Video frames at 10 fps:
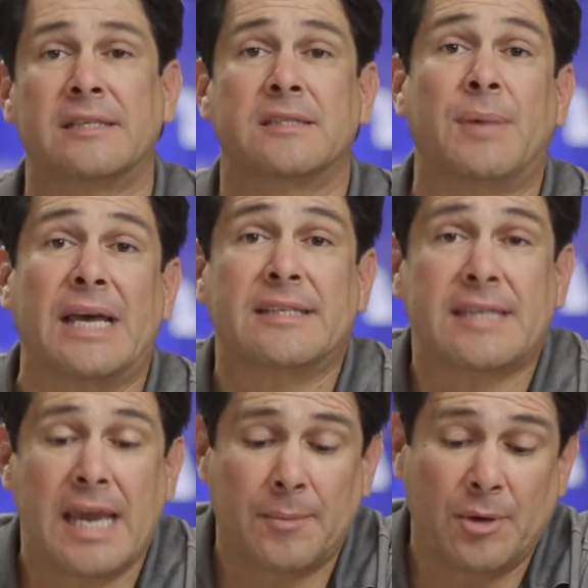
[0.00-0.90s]
sense to buy this
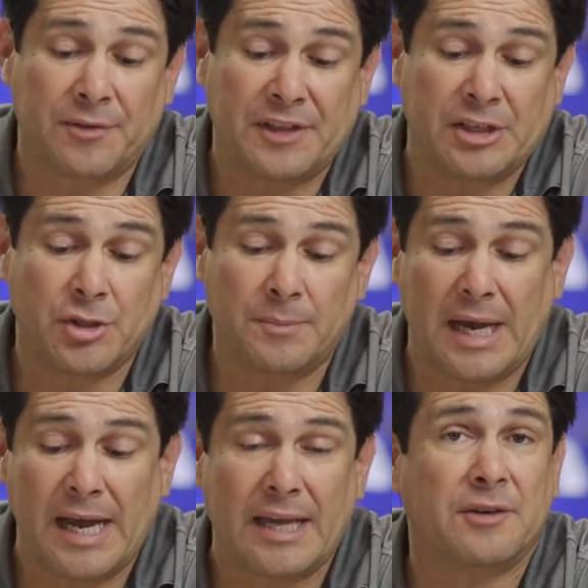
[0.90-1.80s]
camera, or if they should
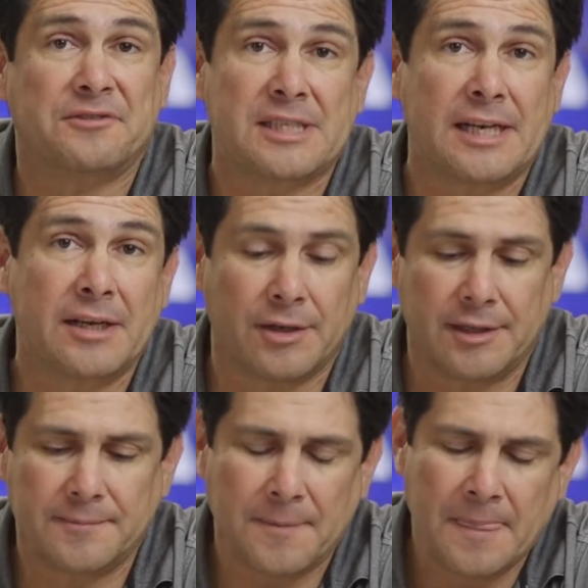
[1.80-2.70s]
buy it, or if it's any good.